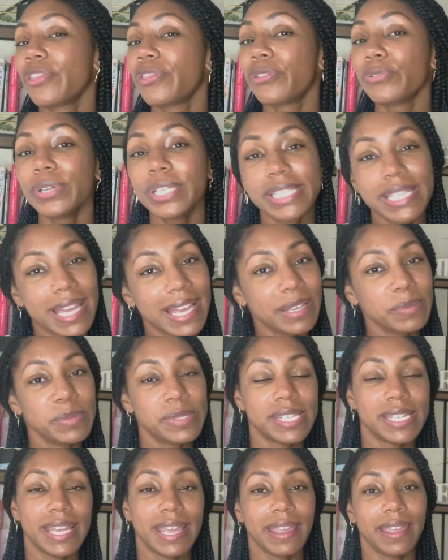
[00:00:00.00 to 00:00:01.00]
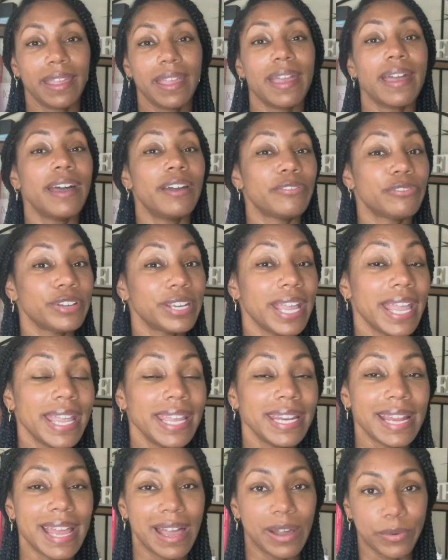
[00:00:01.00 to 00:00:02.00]
3 times a day, every 8
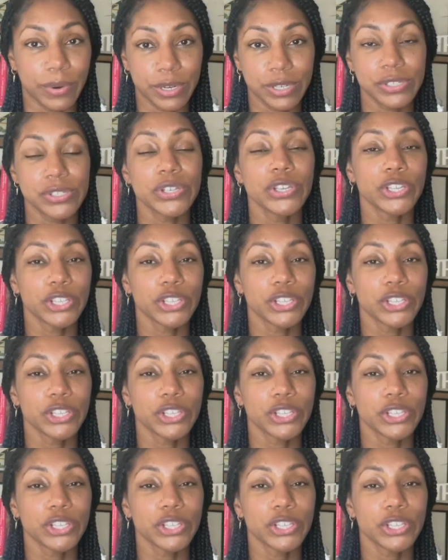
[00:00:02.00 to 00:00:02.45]
hours,